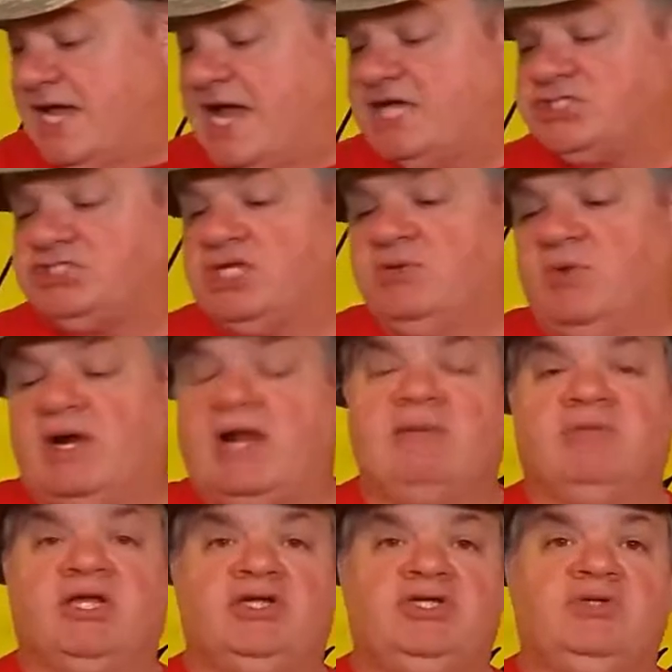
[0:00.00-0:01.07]
Actually, what
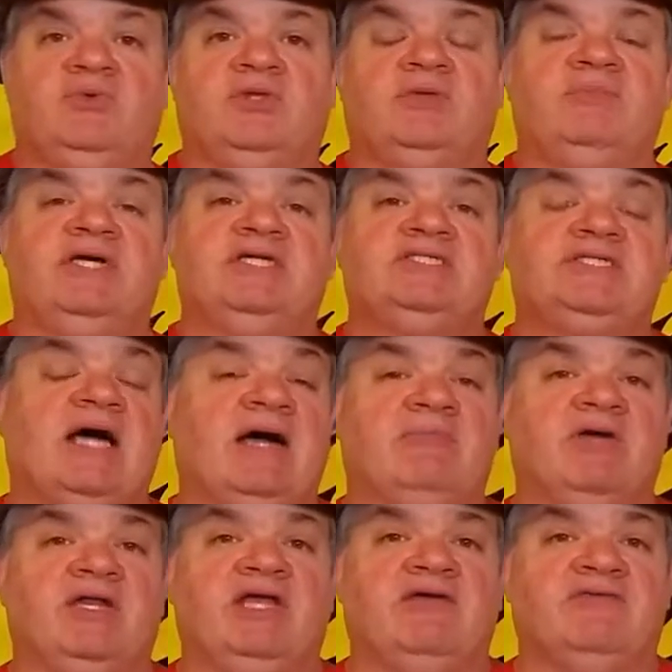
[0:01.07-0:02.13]
I'm going to do with them is
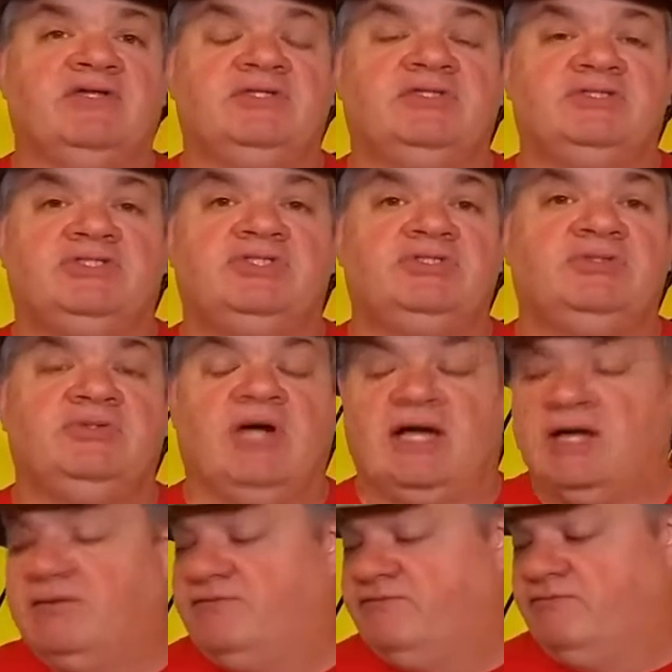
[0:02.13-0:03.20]
I'm going
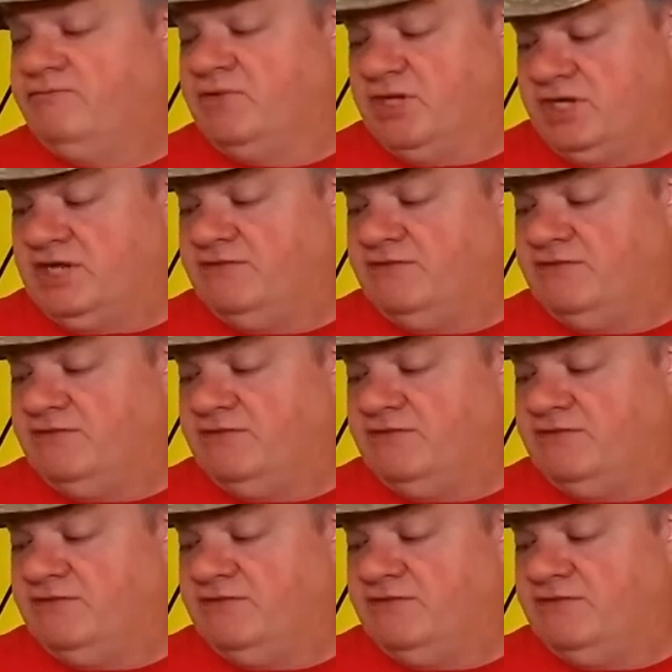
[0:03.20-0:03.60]
to